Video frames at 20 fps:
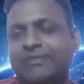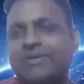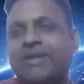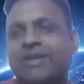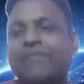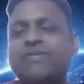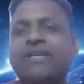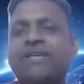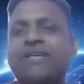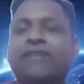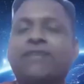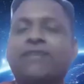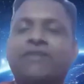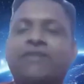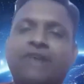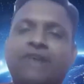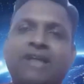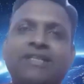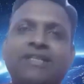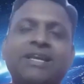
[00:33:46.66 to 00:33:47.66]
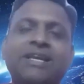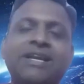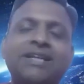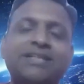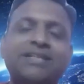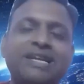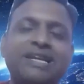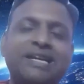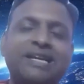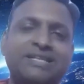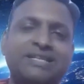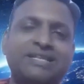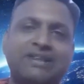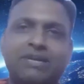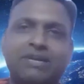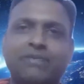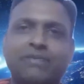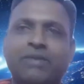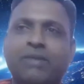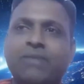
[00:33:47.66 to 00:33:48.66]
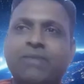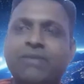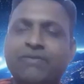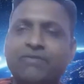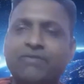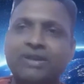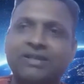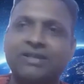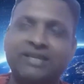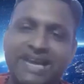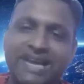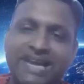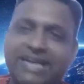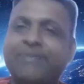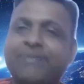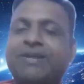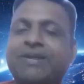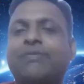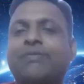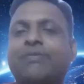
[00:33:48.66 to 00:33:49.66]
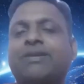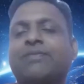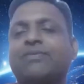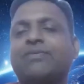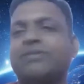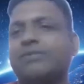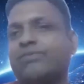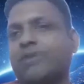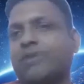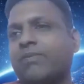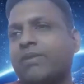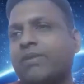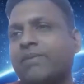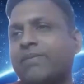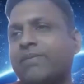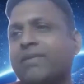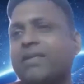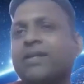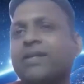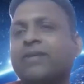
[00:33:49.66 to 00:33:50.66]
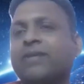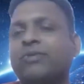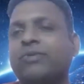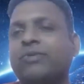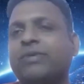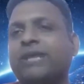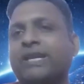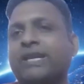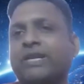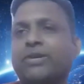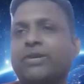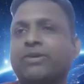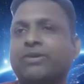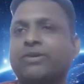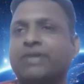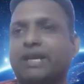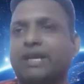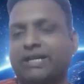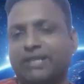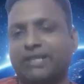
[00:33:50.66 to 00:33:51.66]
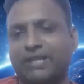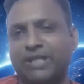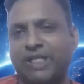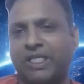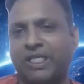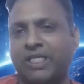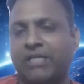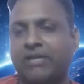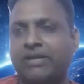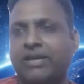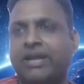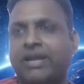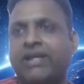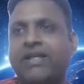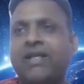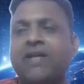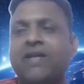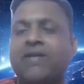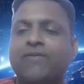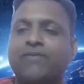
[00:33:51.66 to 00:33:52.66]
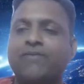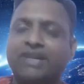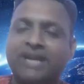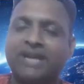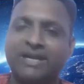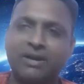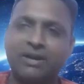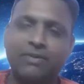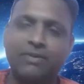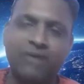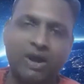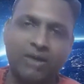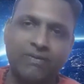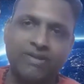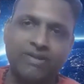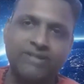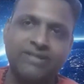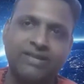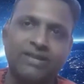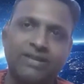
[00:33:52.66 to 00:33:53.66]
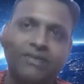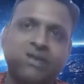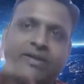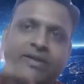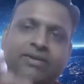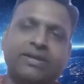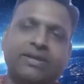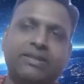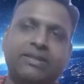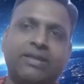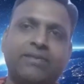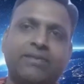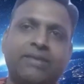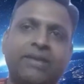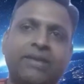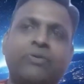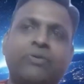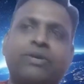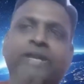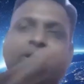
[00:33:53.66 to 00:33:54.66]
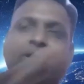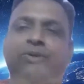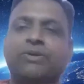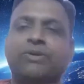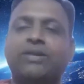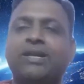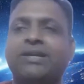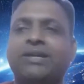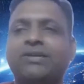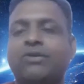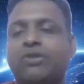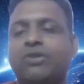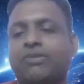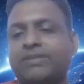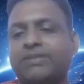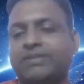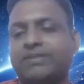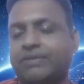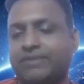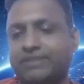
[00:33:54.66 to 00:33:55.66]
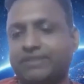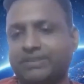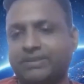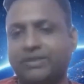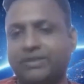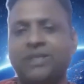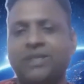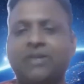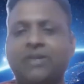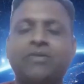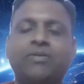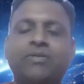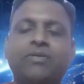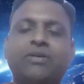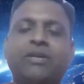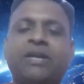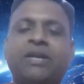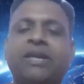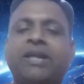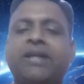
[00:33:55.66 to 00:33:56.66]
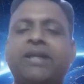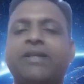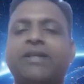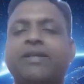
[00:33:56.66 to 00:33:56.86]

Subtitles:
what I'm saying. For father and son, it is not a problem. For the native, it becomes the problem to get into that. Okay. But that will be always there in their mind to get into that government service. Okay.